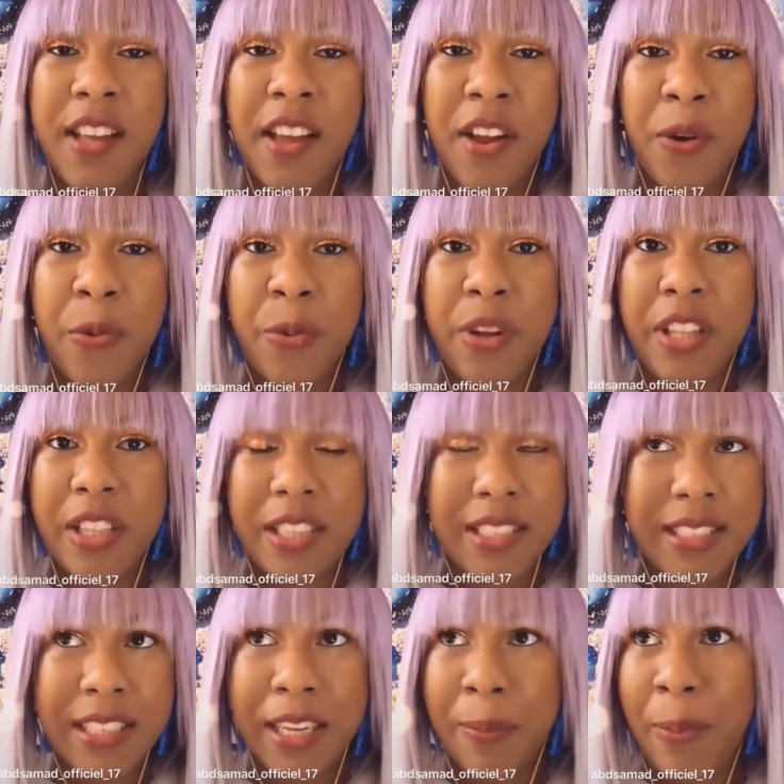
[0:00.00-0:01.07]

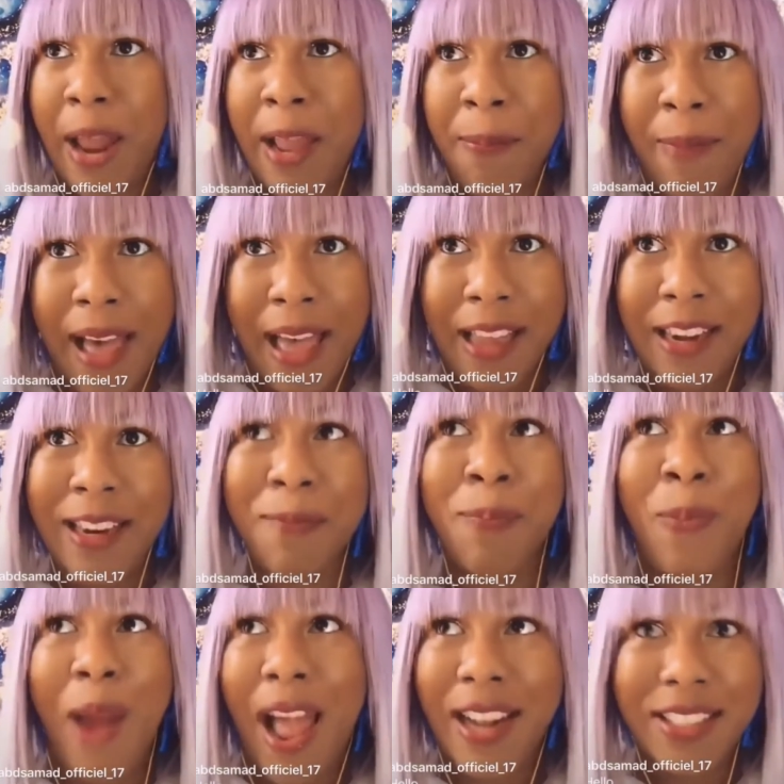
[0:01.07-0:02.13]
realistic, pragmatic,
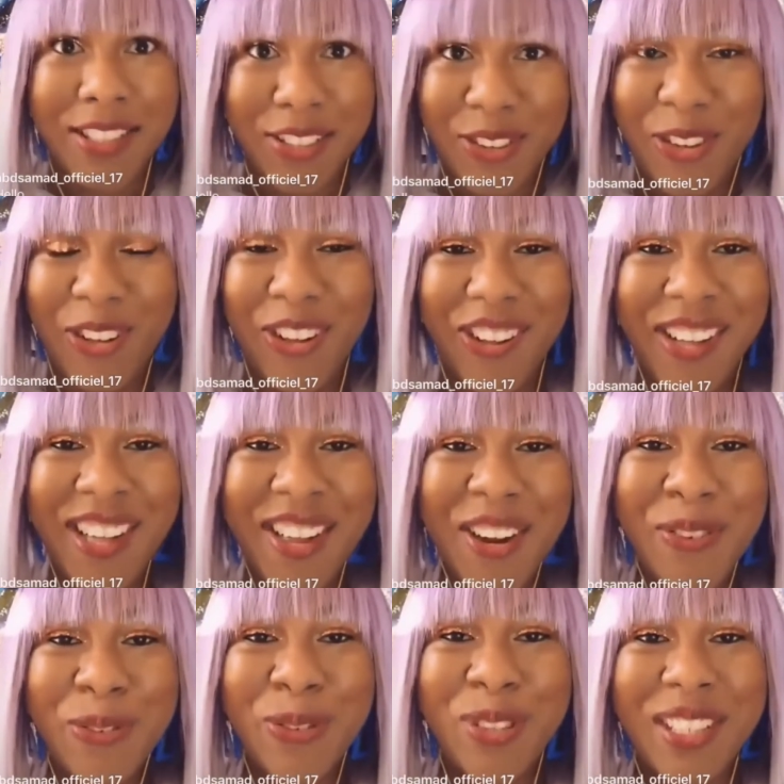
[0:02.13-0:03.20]
practical
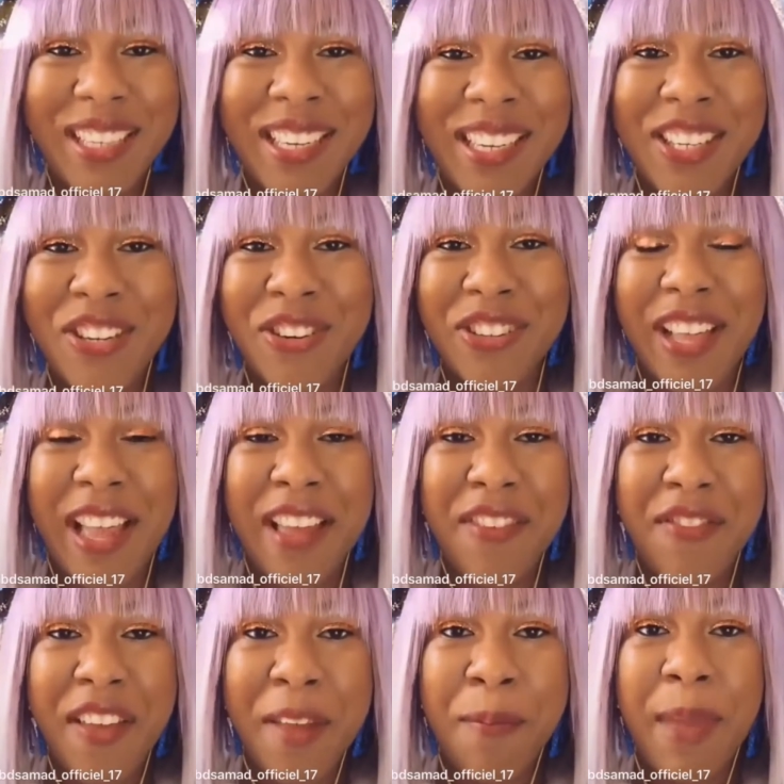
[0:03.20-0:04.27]
routine in your life
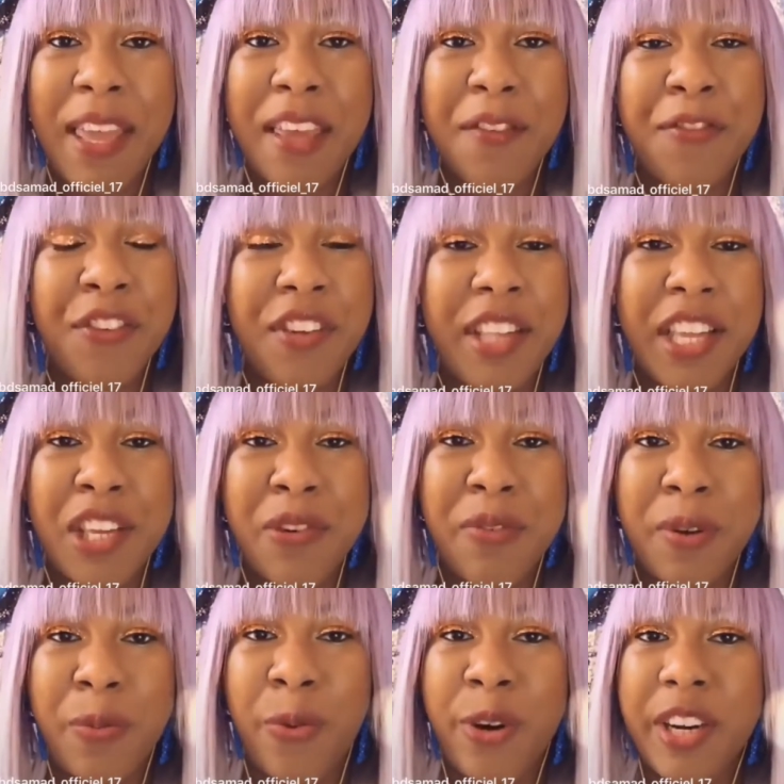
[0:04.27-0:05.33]
and make it feel like you're
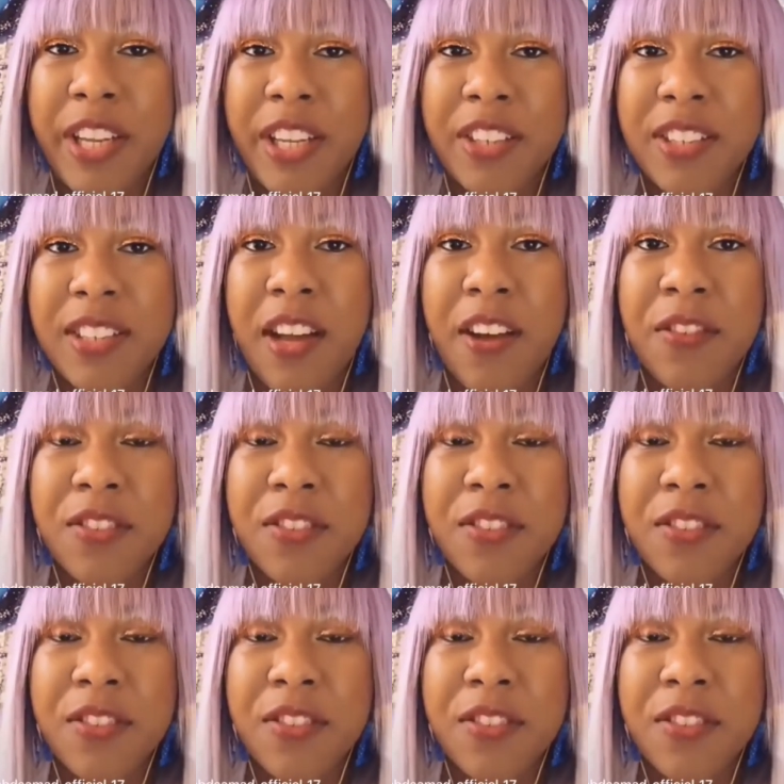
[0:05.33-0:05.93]
rewarding yourself?